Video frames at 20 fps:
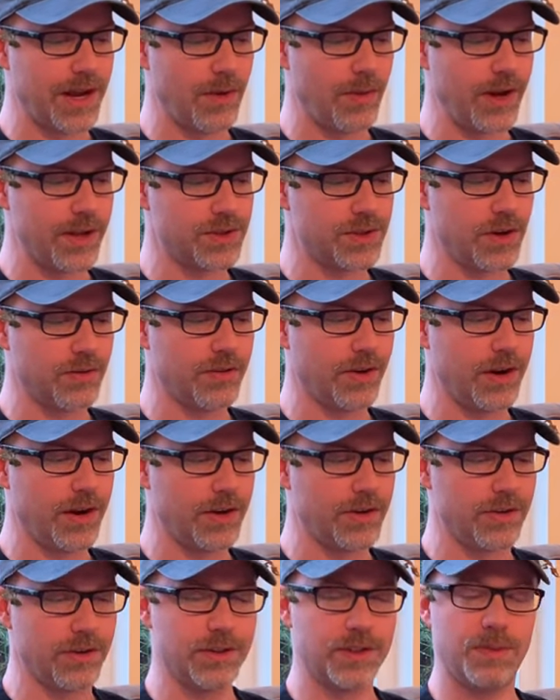I raised over one
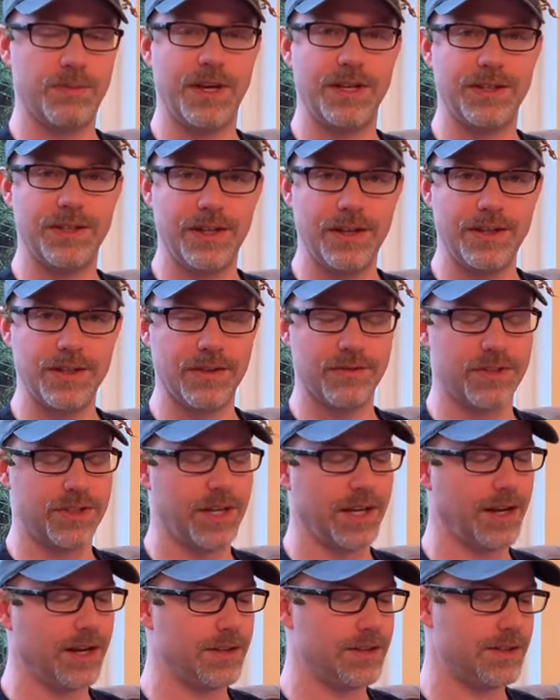hundred species of
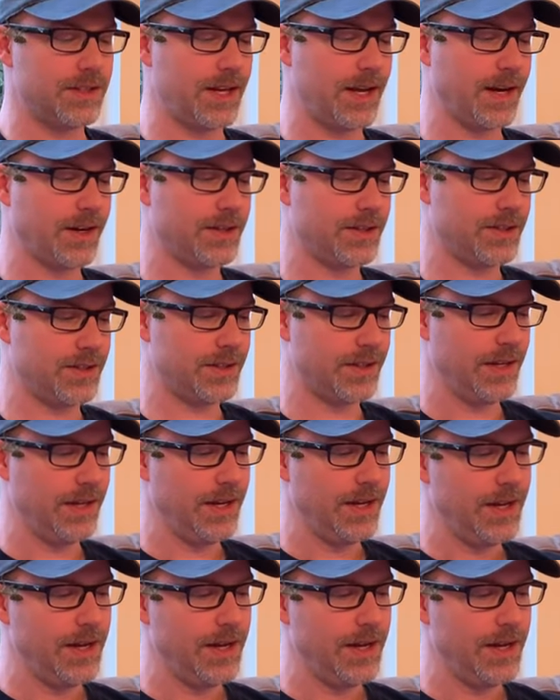stick insects,